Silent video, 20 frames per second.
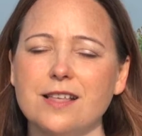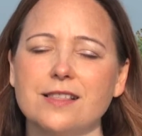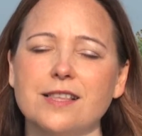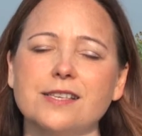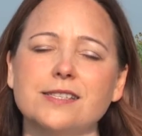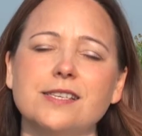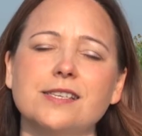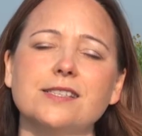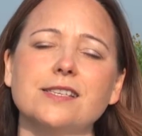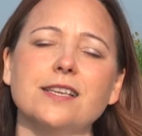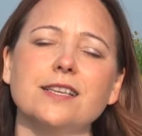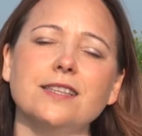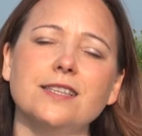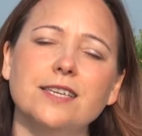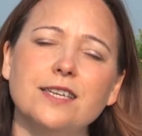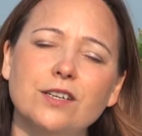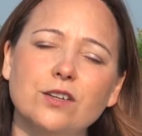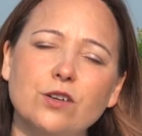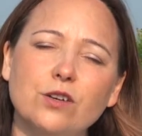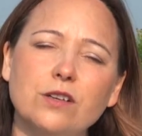this is a
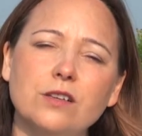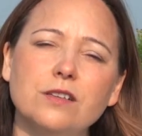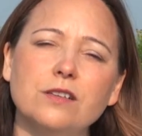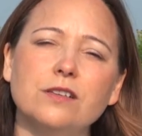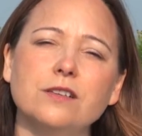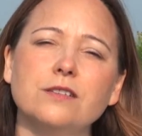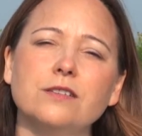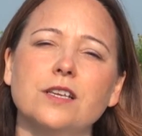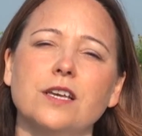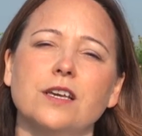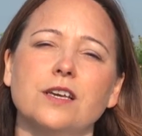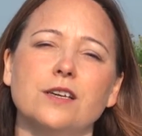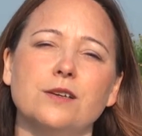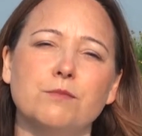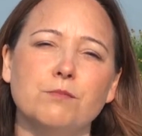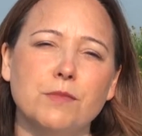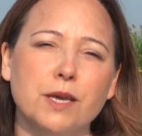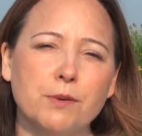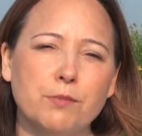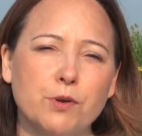little
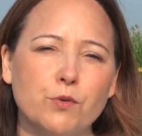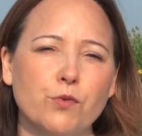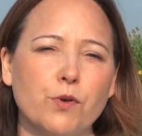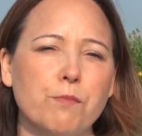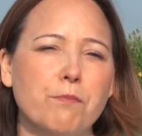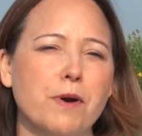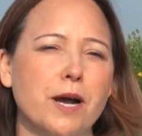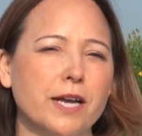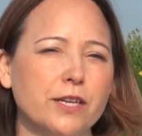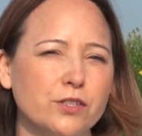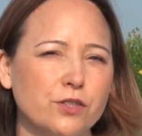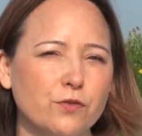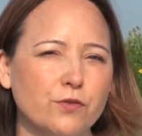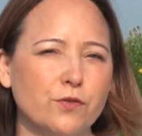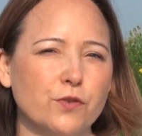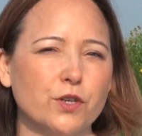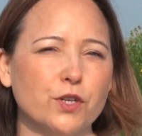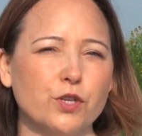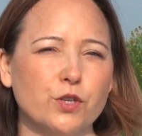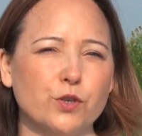maybe reminder
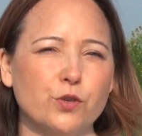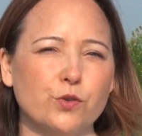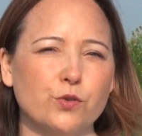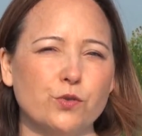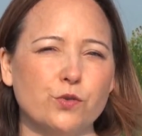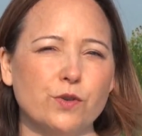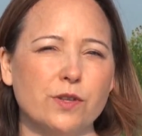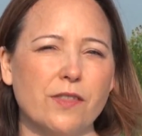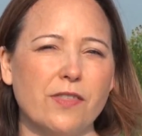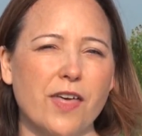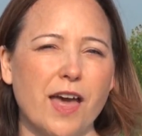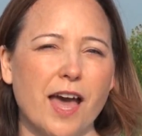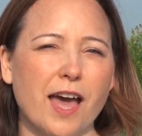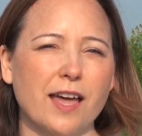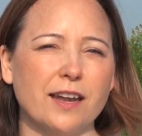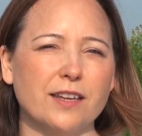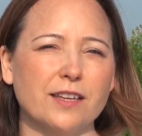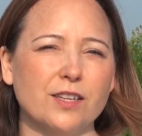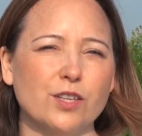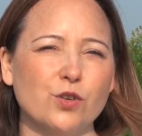for you
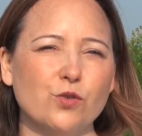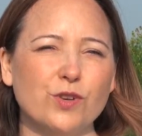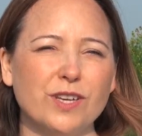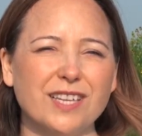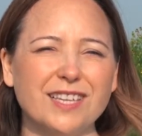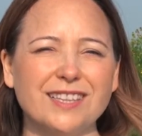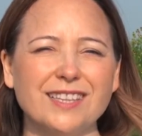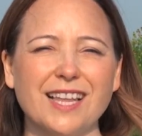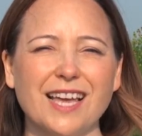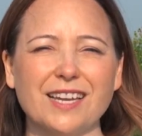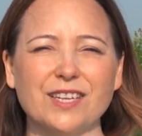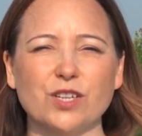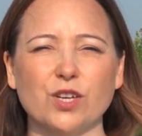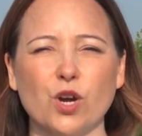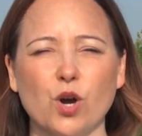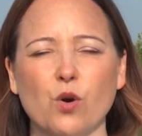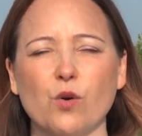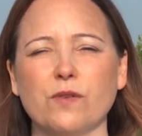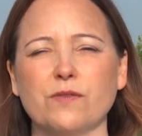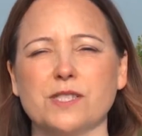that you can let
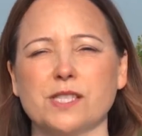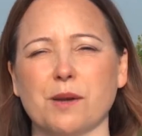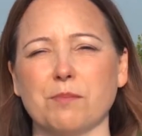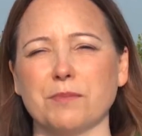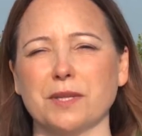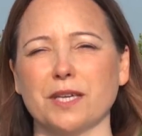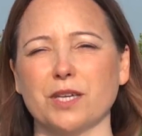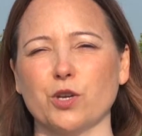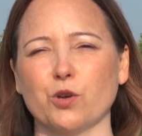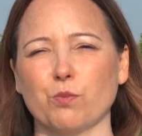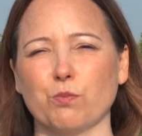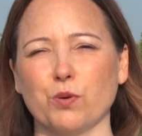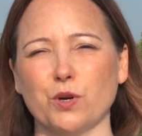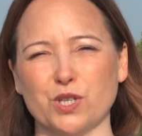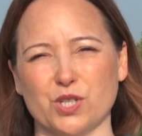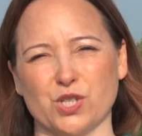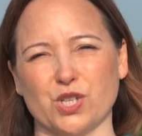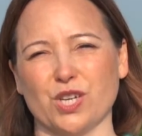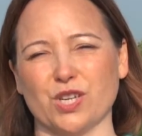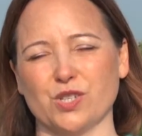go of something you're
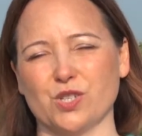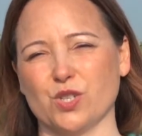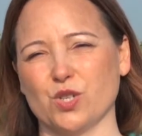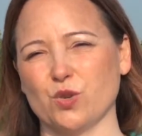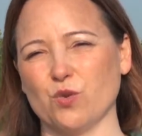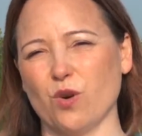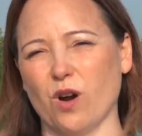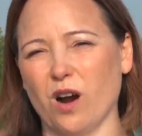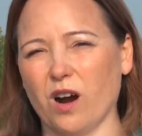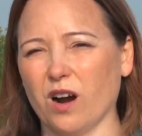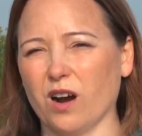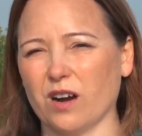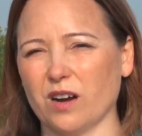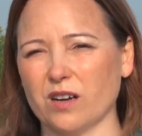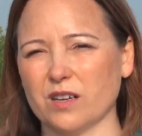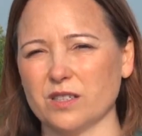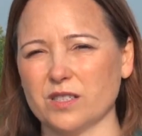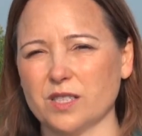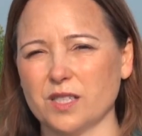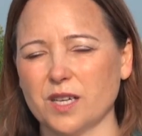pushing too
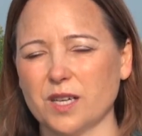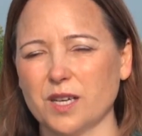hard.